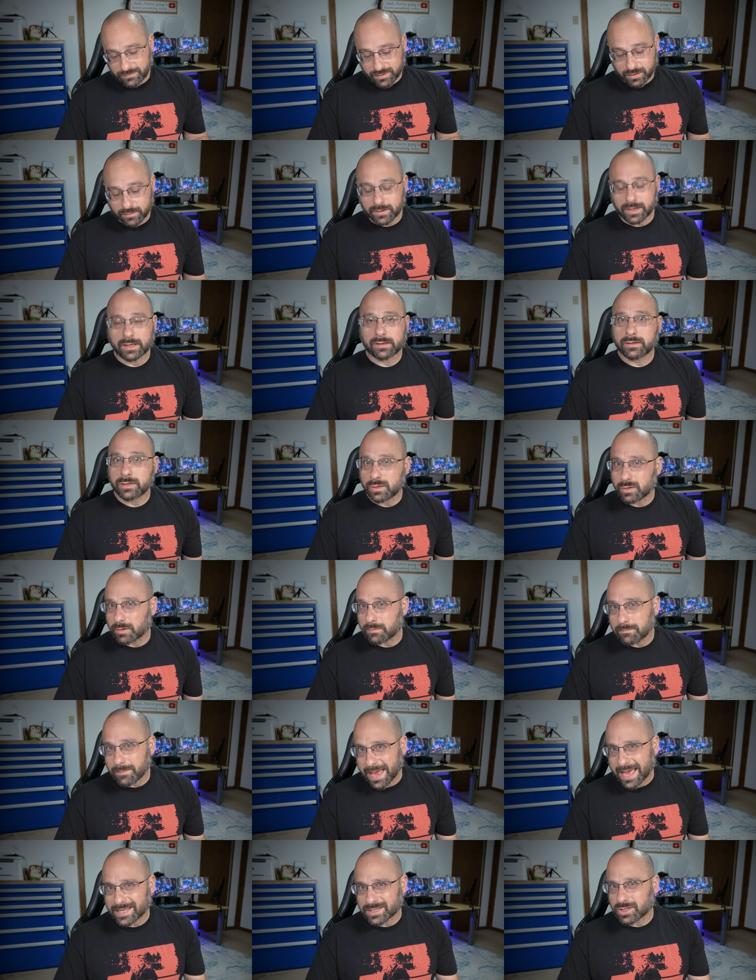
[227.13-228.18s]
Theoretically, you could
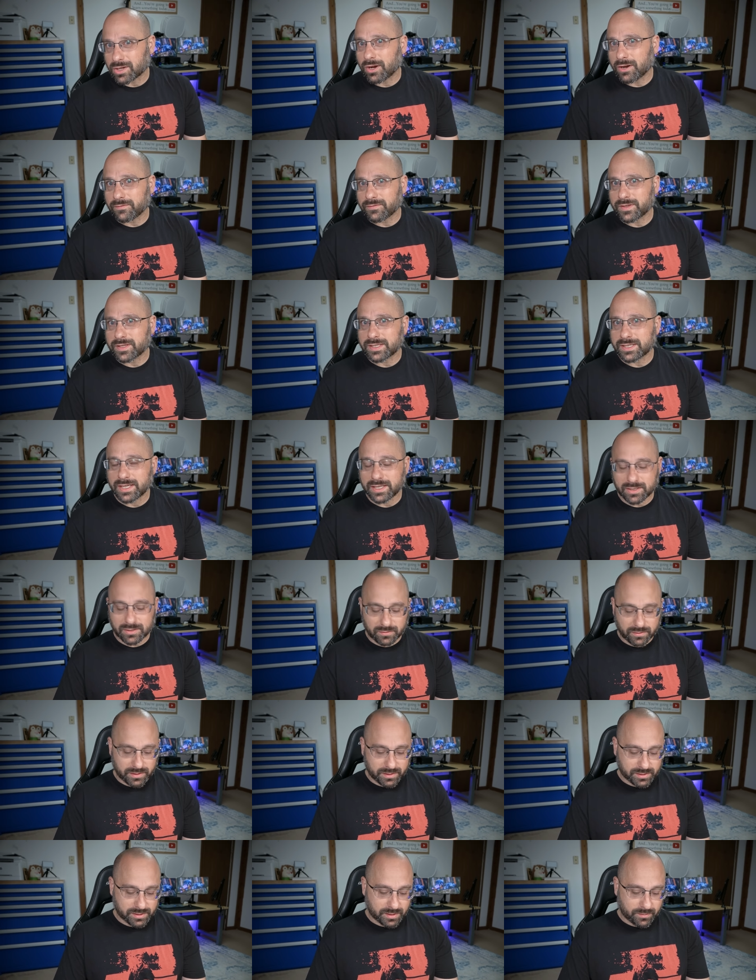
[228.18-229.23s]
mask off the sensor
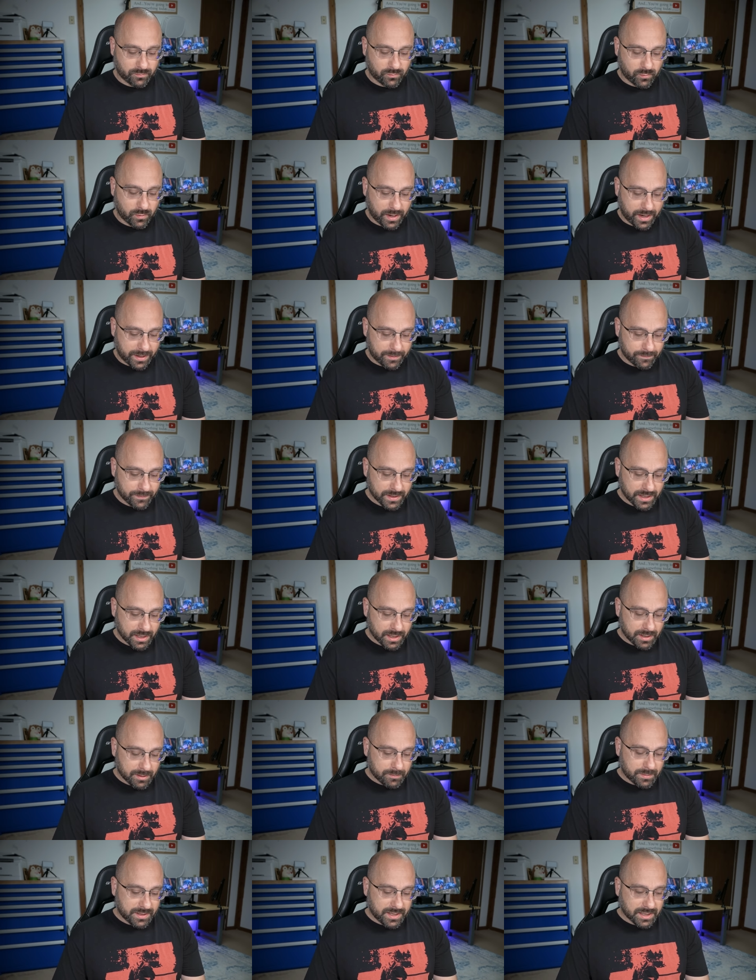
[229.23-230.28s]
in some way.
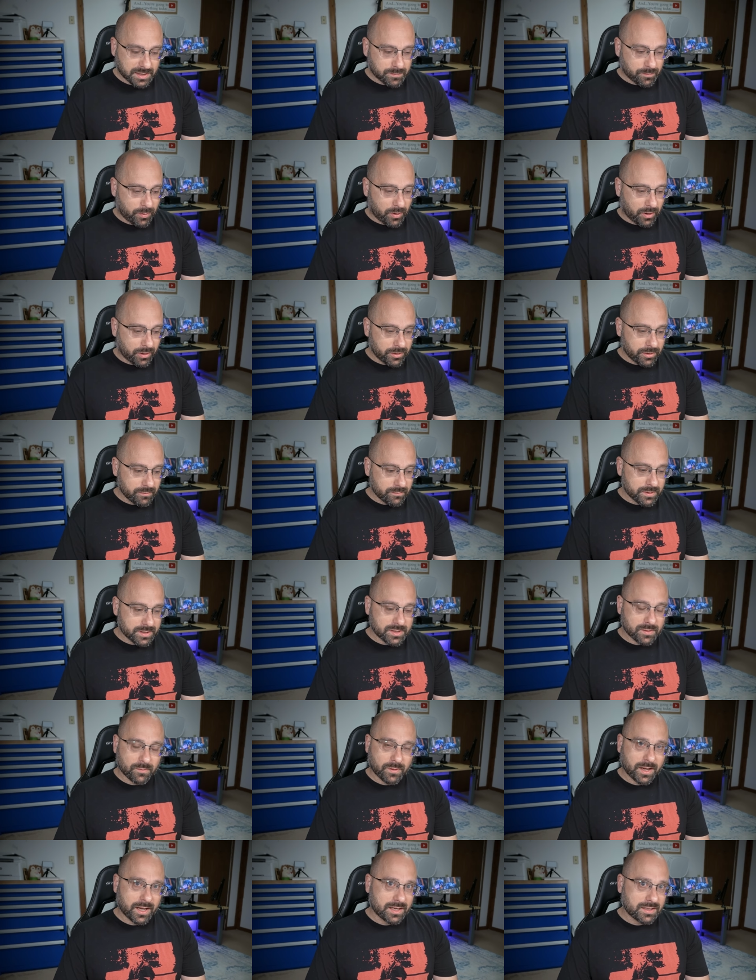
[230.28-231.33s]
But that's part of the
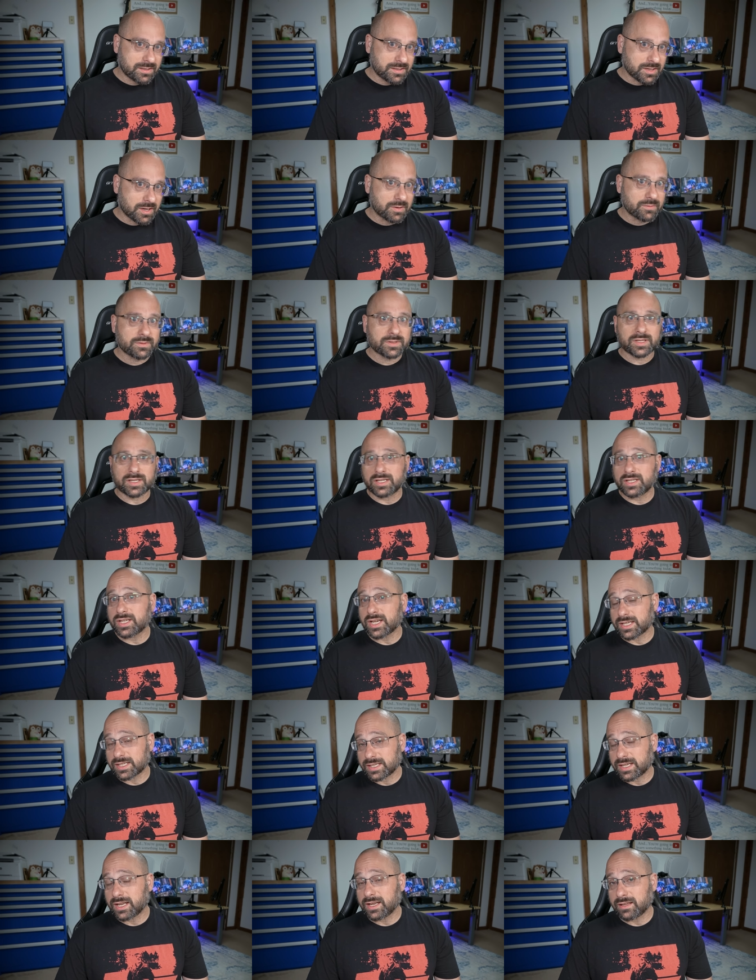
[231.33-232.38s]
reason why I don't
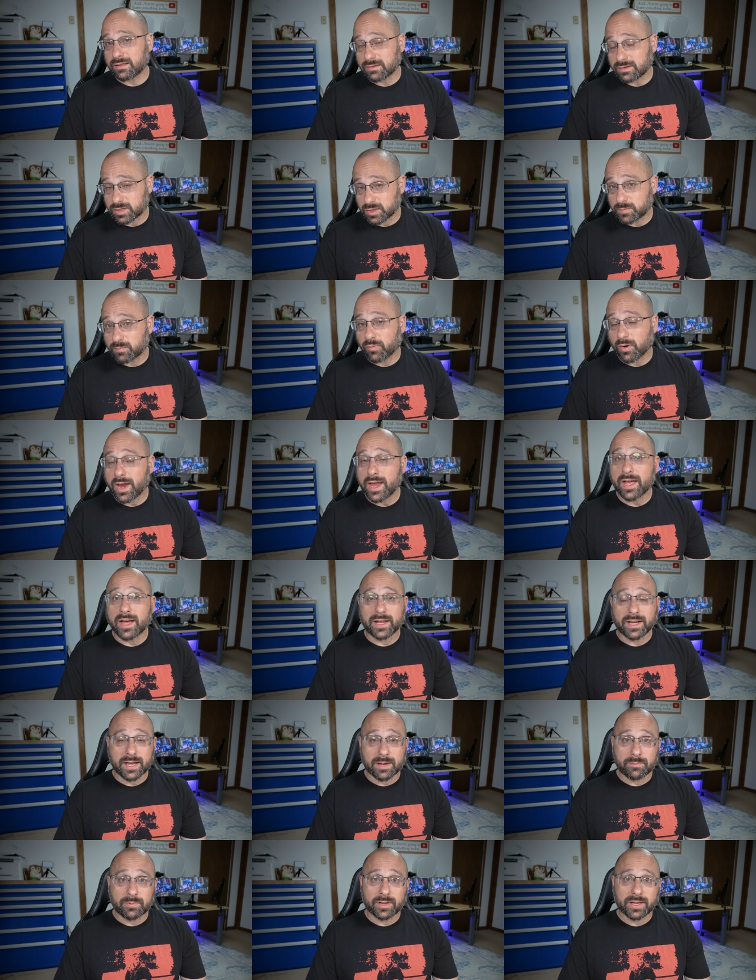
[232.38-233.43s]
suggest getting the spray-on
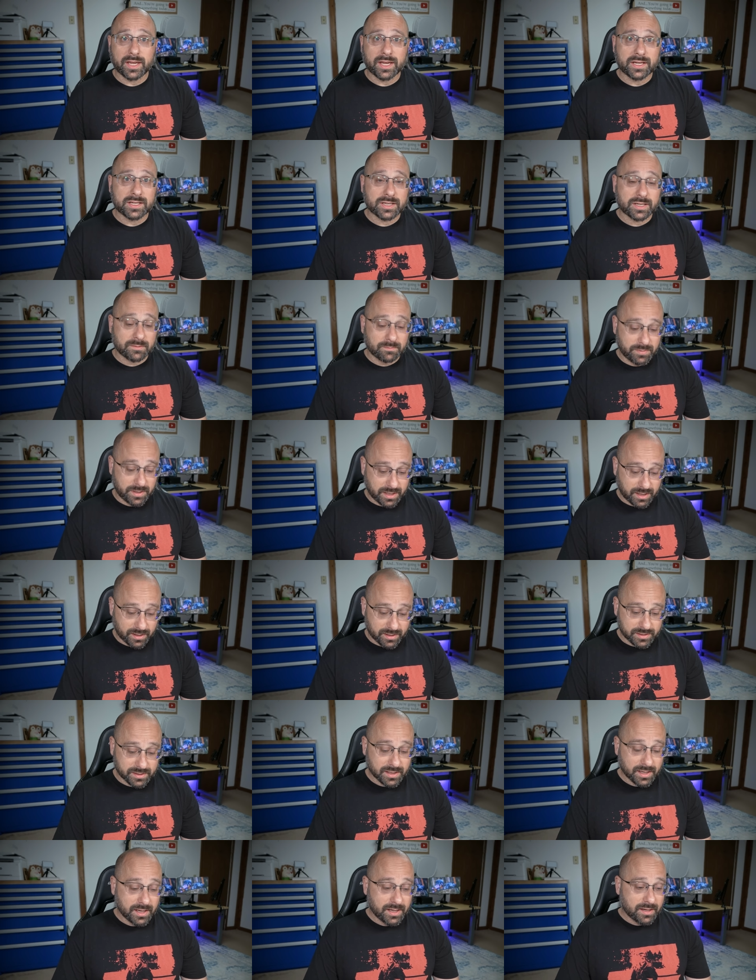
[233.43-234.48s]
application,
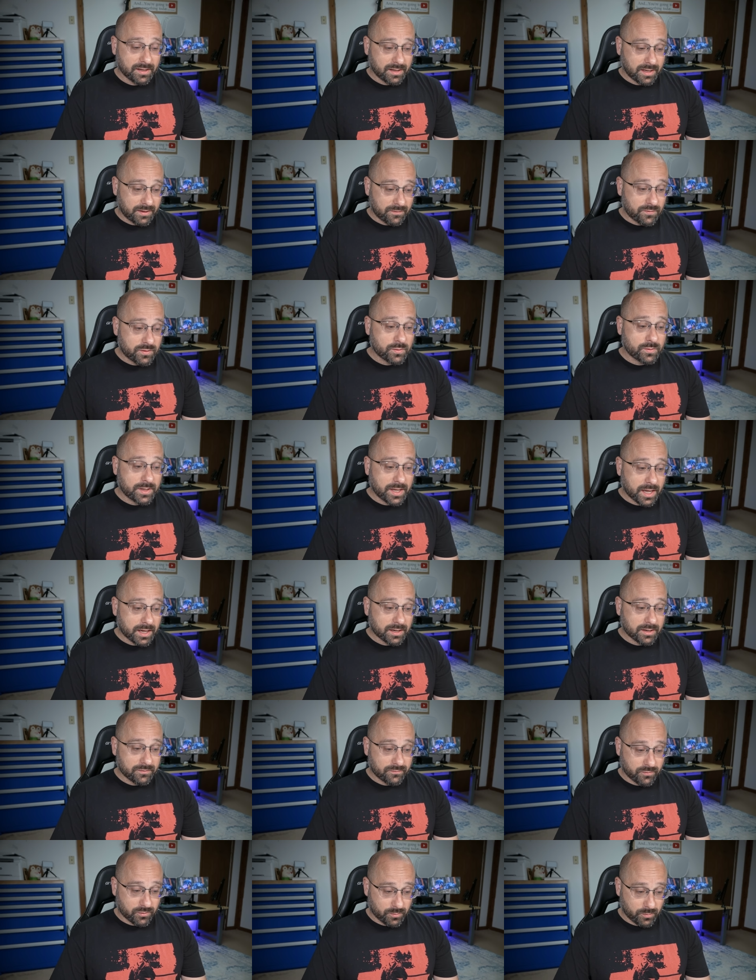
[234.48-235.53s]
because if you get
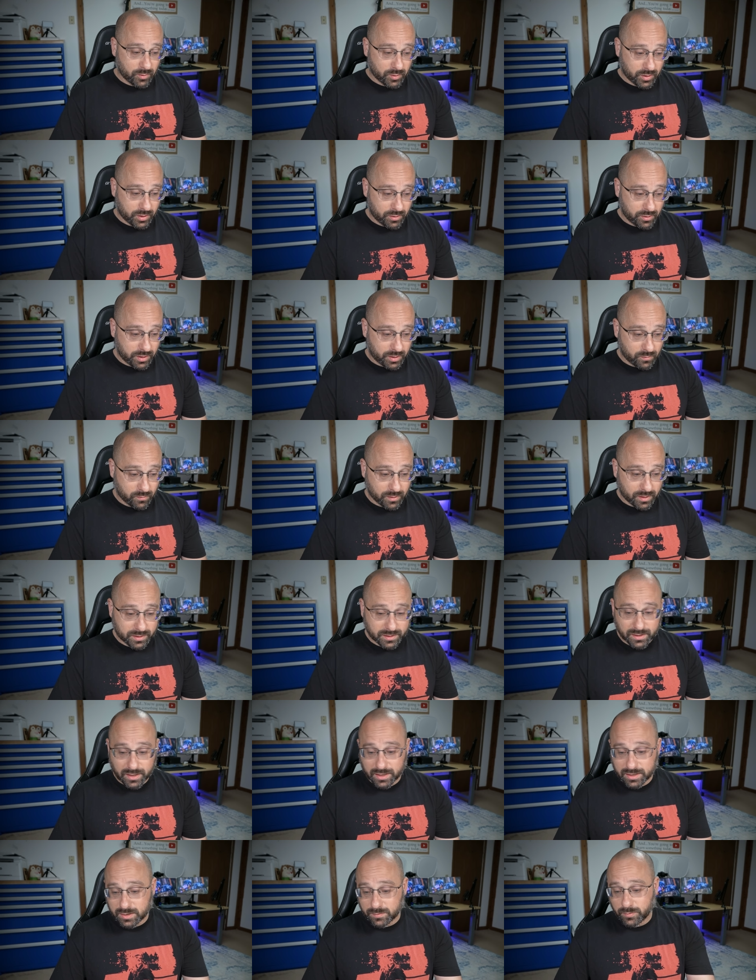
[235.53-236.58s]
conformal coating where it's
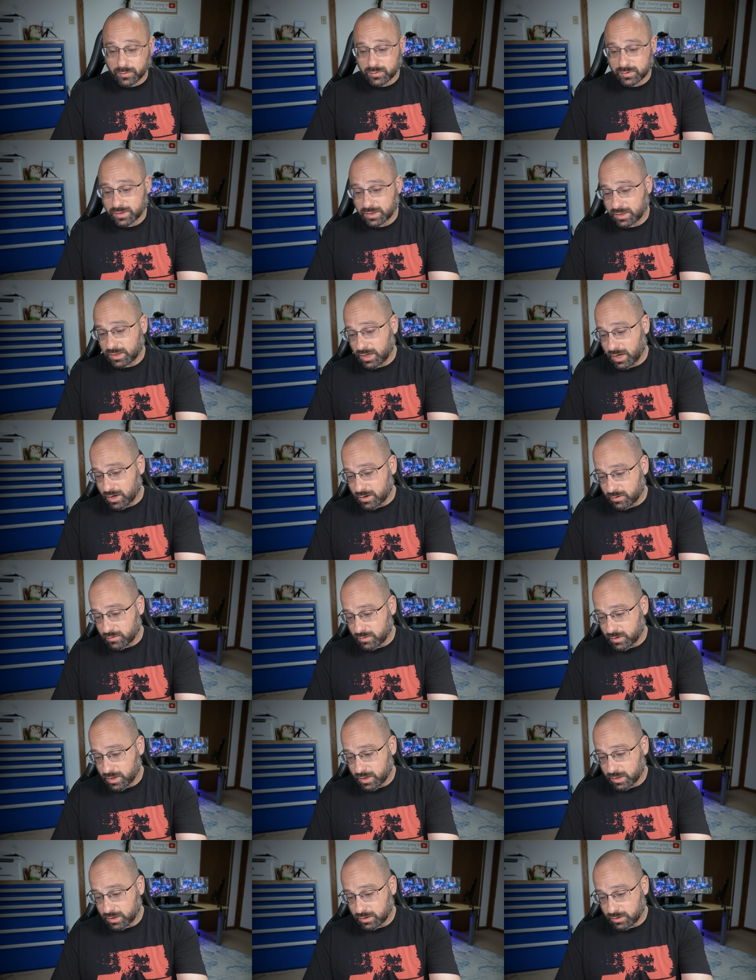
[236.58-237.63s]
not supposed to go,
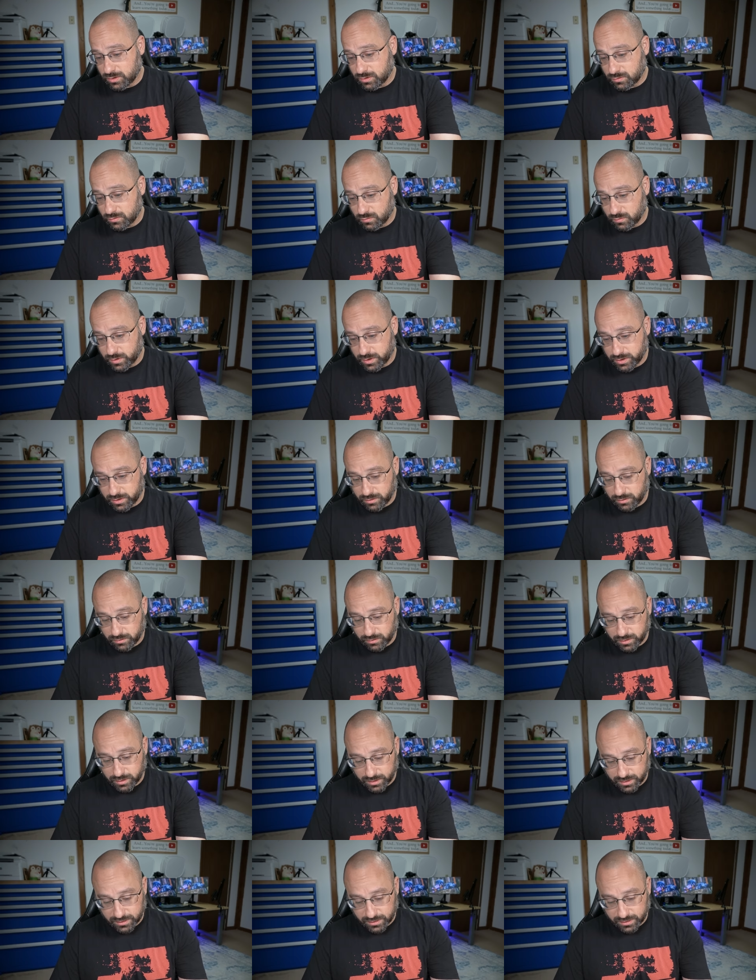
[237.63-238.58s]
you will